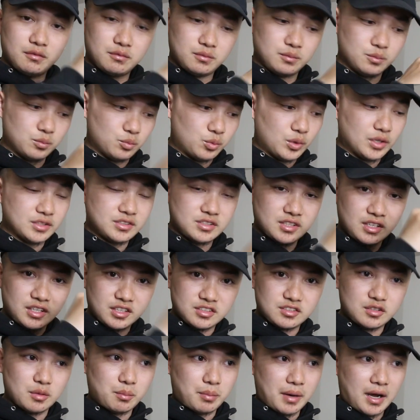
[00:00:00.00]
once it
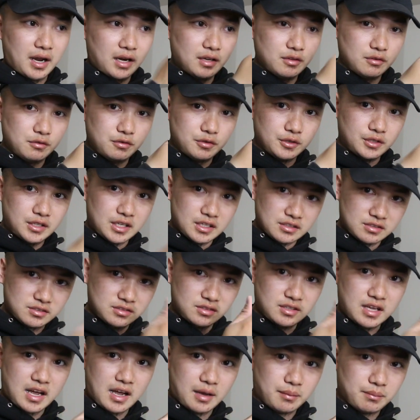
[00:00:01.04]
hits the bottom, you feel that
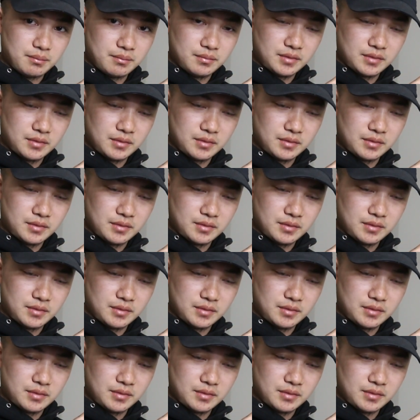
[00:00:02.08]
stop.